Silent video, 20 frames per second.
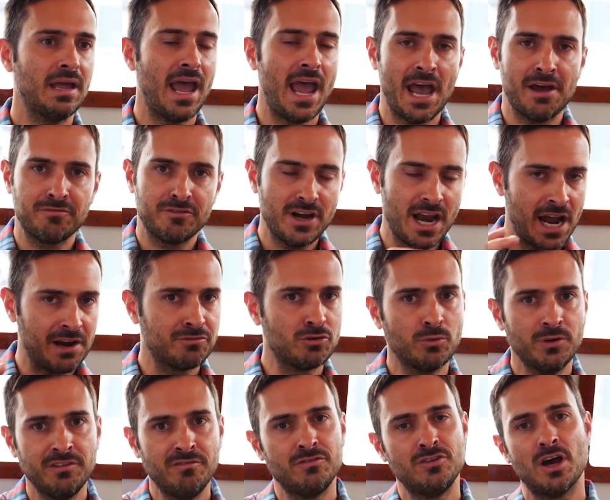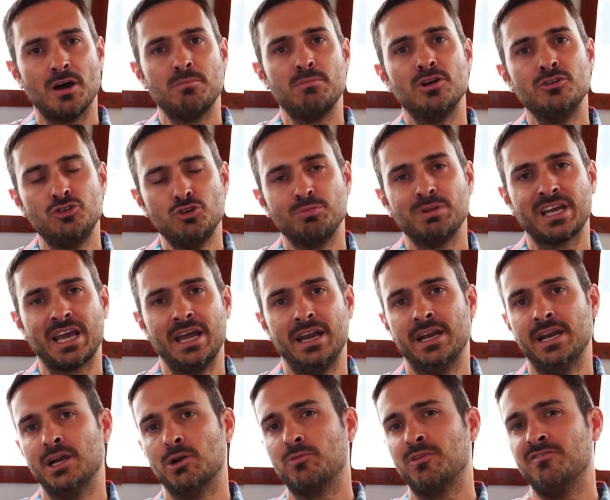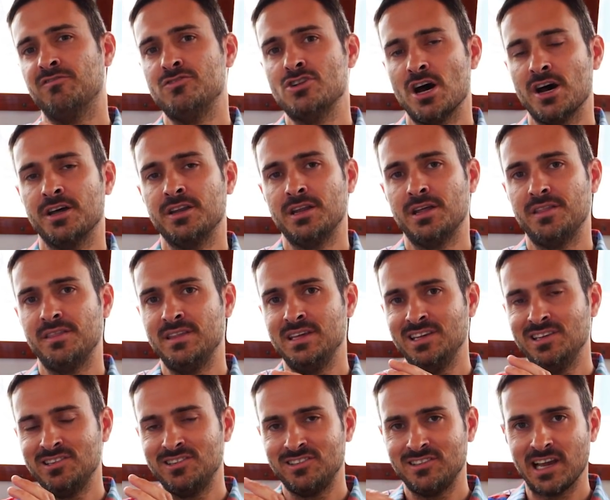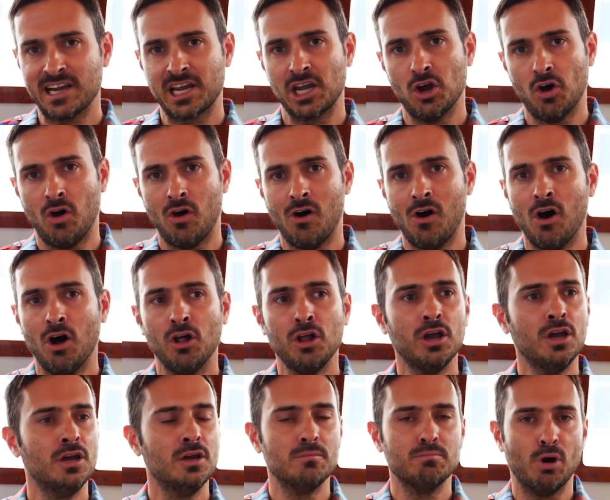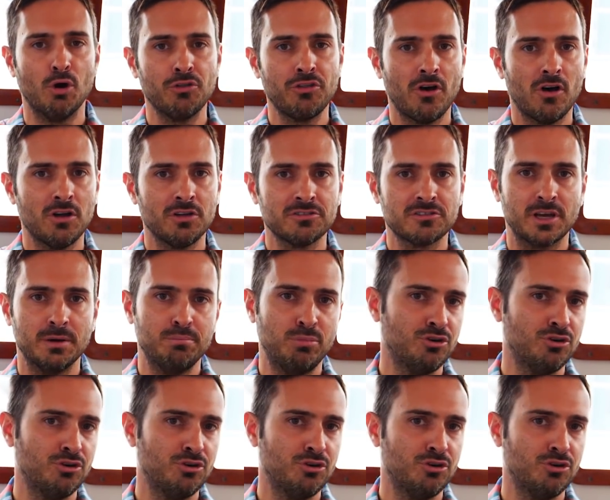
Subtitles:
After we've duplicated it and we've done the second hull, both hulls get